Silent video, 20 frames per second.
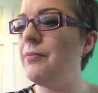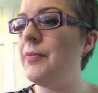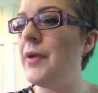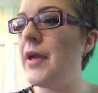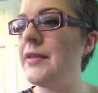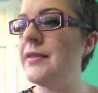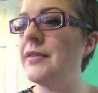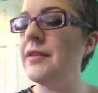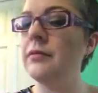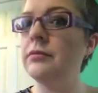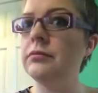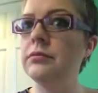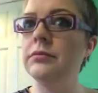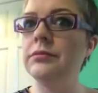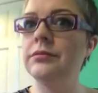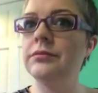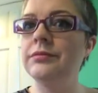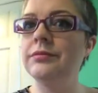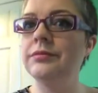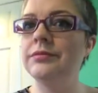Best,
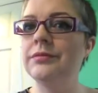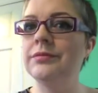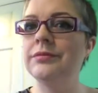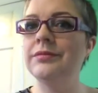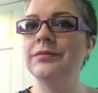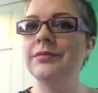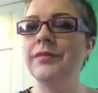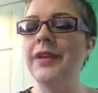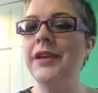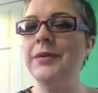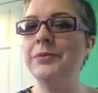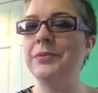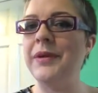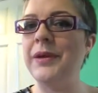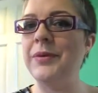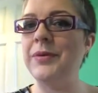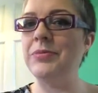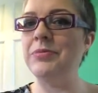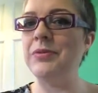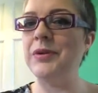he's
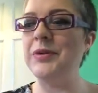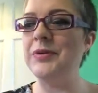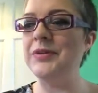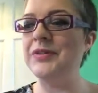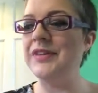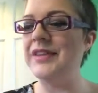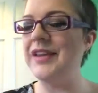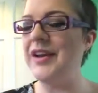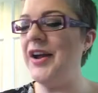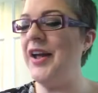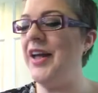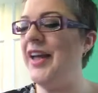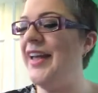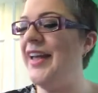playing with balloons in there.